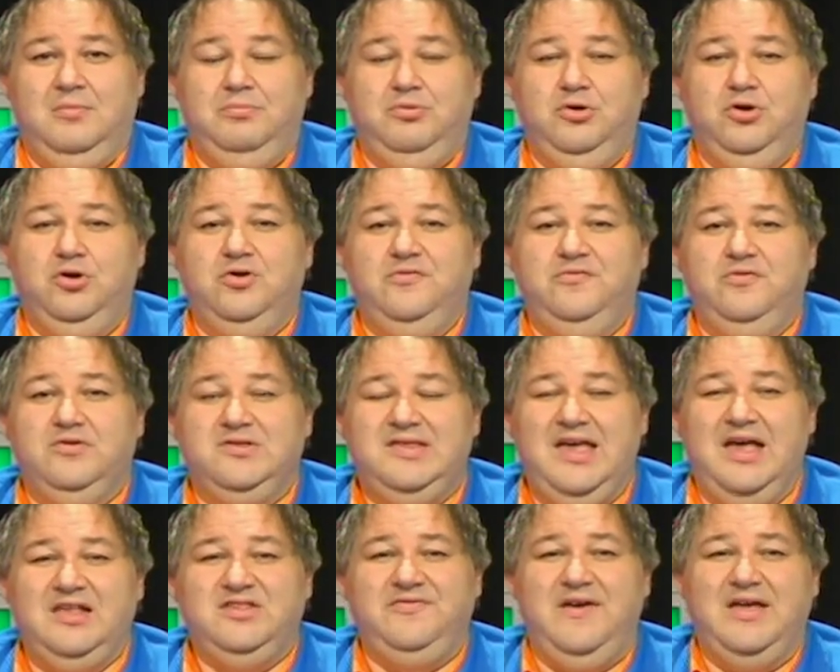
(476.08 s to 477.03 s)
Beautiful.
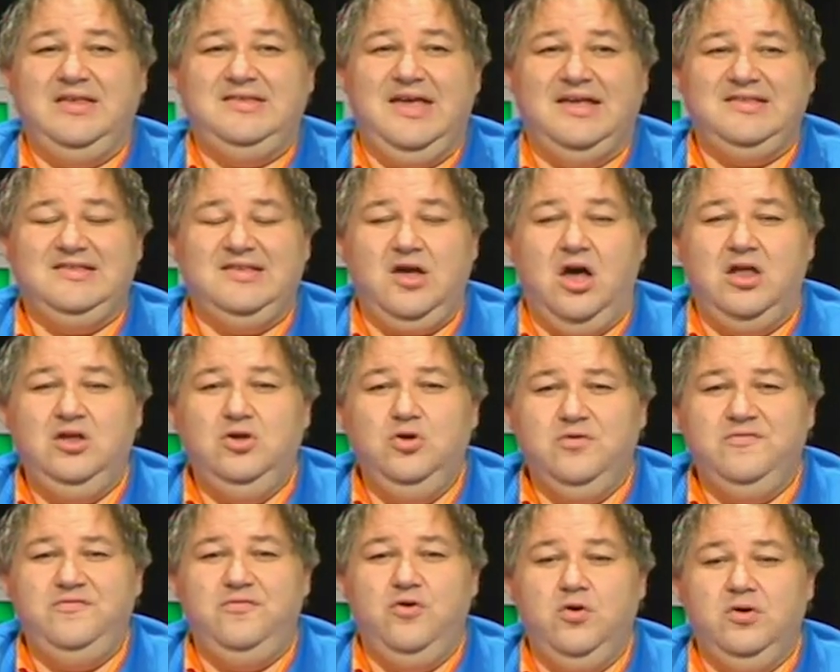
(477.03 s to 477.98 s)
Sounds fantastic. I
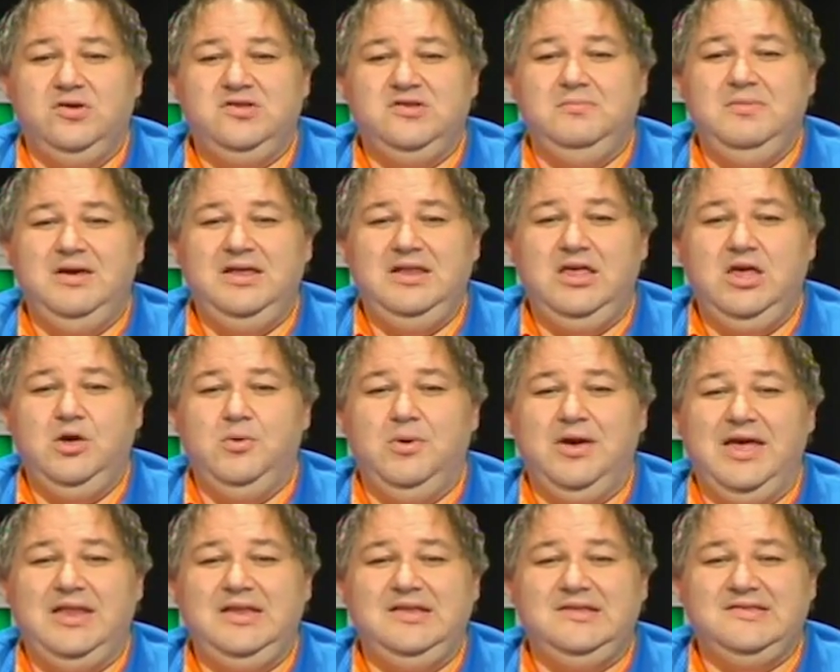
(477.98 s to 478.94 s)
look forward to meeting you
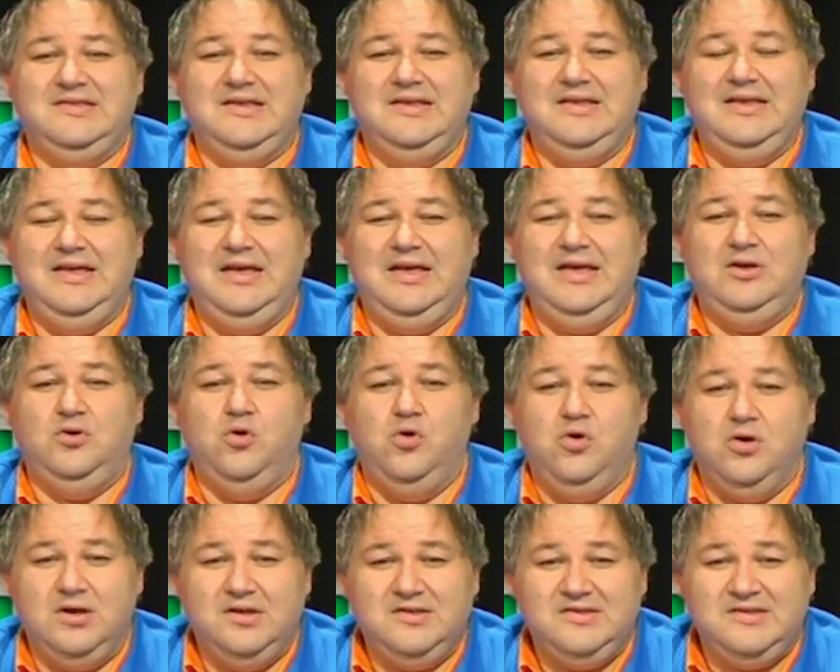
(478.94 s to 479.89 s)
again in Sydney in
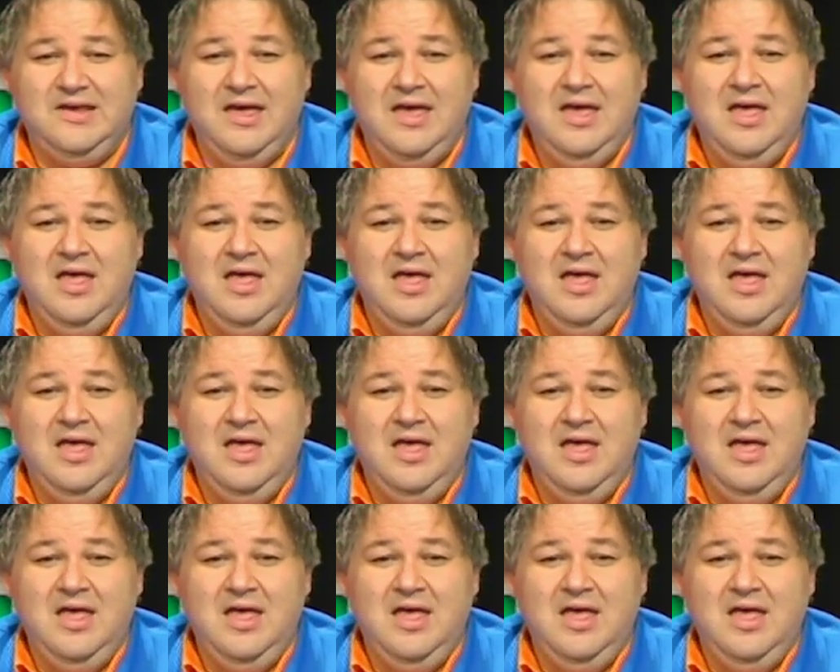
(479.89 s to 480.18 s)
August.